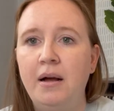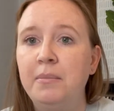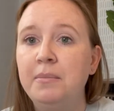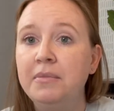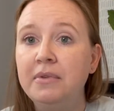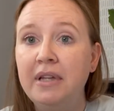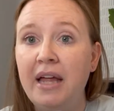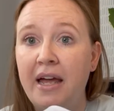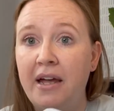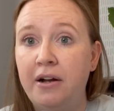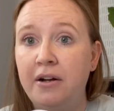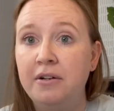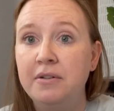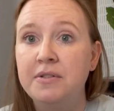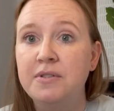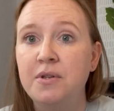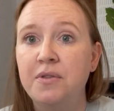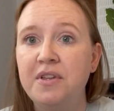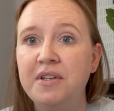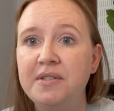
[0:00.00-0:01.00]
layer.
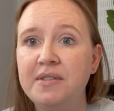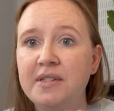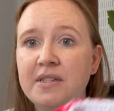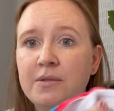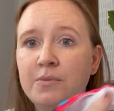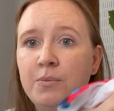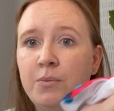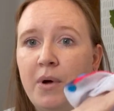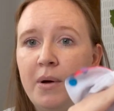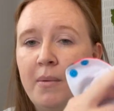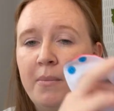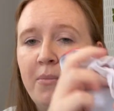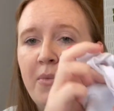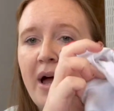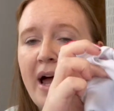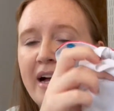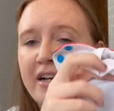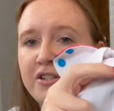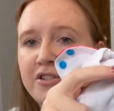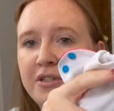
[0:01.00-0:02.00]
So this is
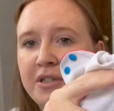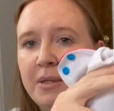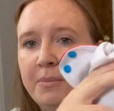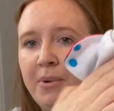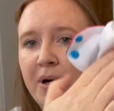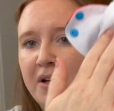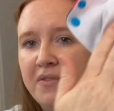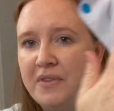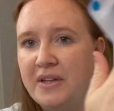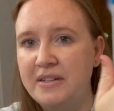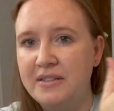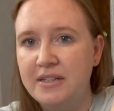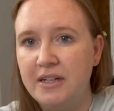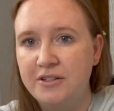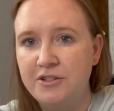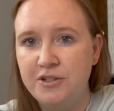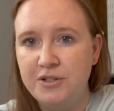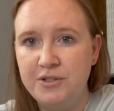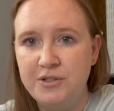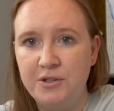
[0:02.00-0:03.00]
actually the part that
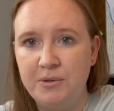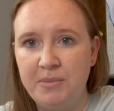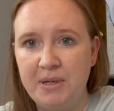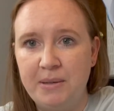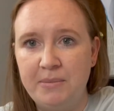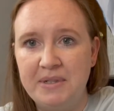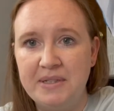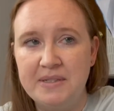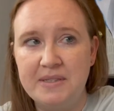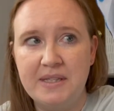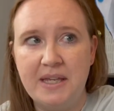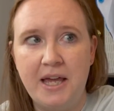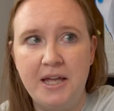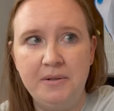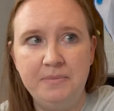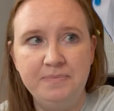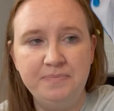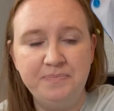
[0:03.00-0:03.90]
touches your baby's skin.